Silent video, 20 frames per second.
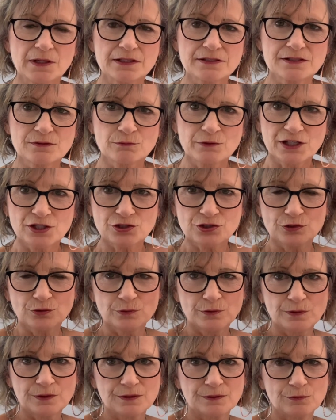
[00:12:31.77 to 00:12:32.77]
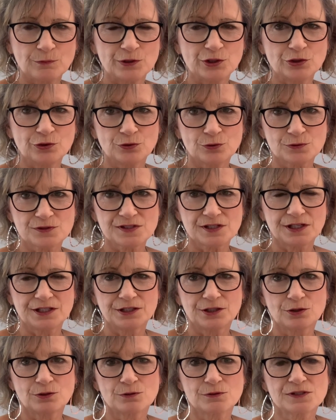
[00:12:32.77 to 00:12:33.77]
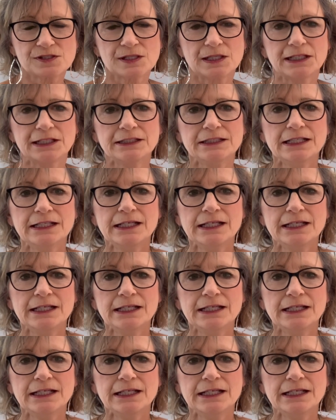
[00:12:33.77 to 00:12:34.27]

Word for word: as a ratio when you know sine and cosine,